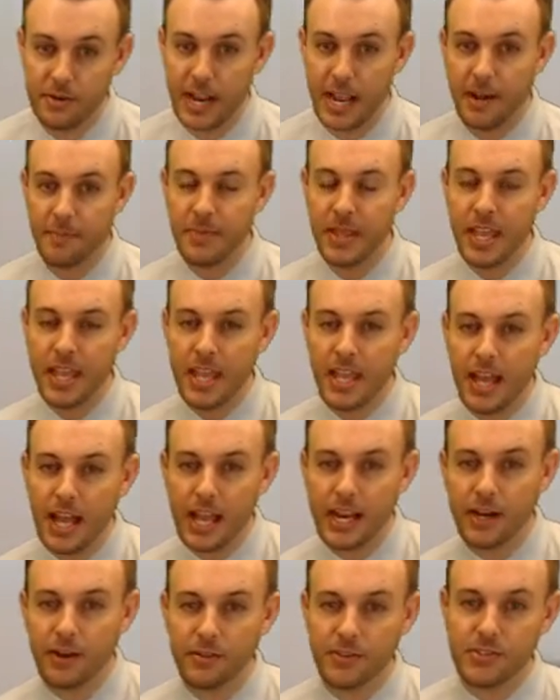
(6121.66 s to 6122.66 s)
now
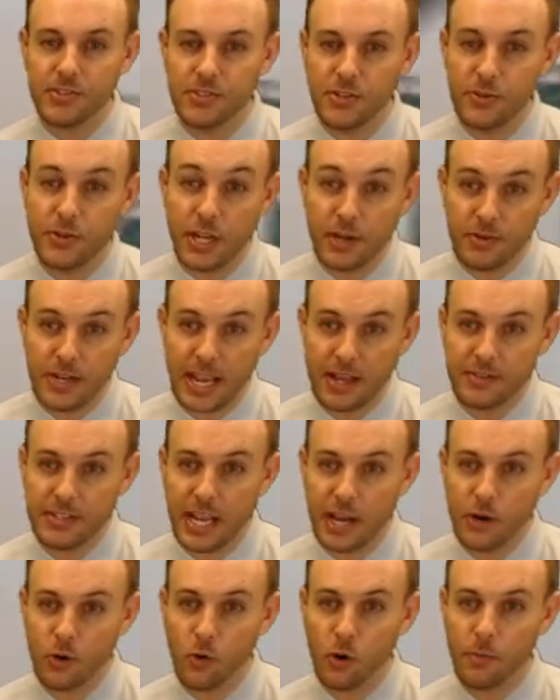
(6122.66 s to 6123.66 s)
here at the studio,
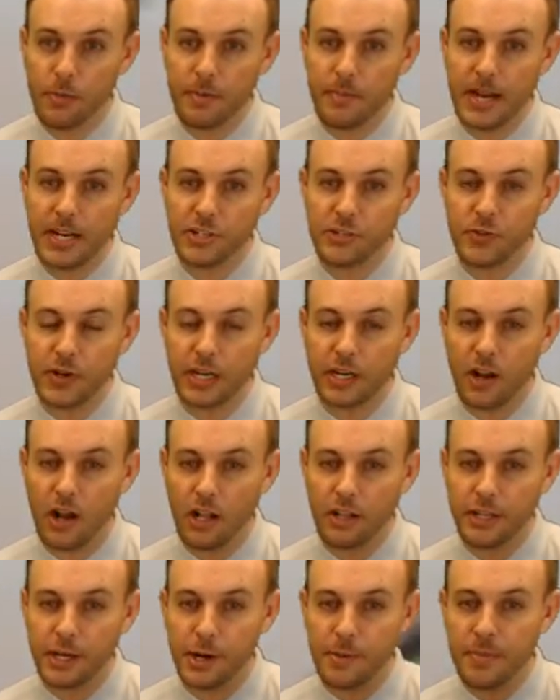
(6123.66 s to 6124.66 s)
downtown Norman, Main Street, and
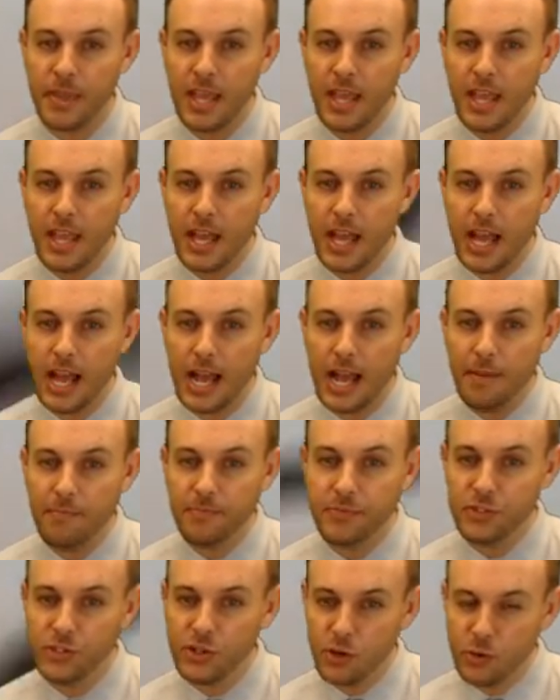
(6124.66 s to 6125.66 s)
Collier.
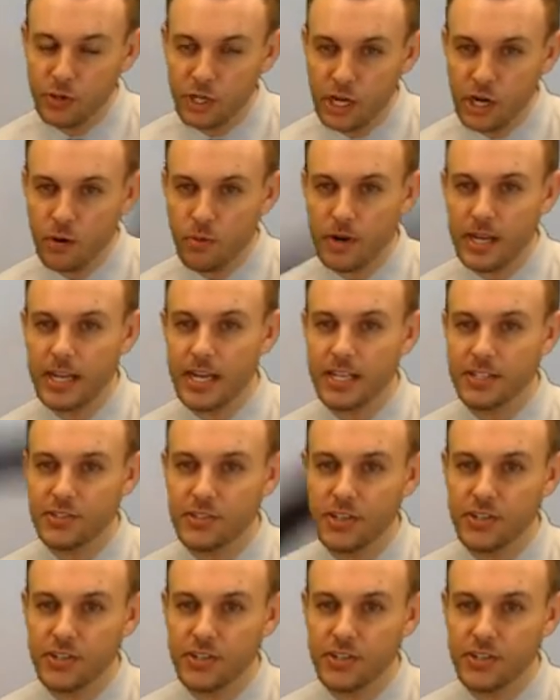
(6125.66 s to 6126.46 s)
It's